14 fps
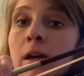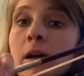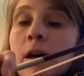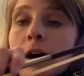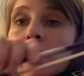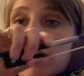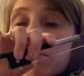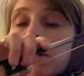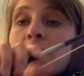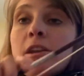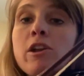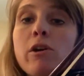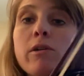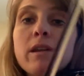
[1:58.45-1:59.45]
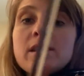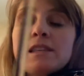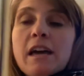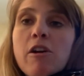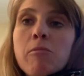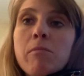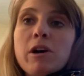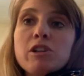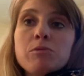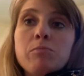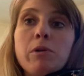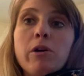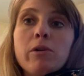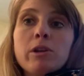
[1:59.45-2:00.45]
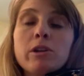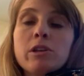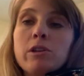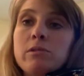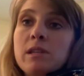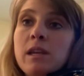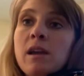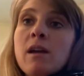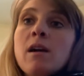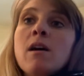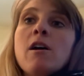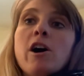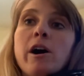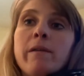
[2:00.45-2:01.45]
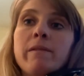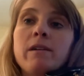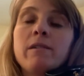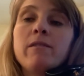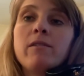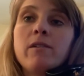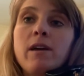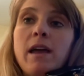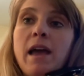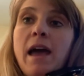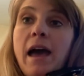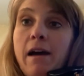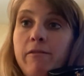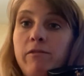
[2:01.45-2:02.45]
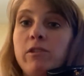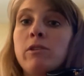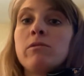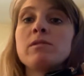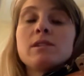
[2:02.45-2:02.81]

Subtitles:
up. And notice how much bow you're using on the half note.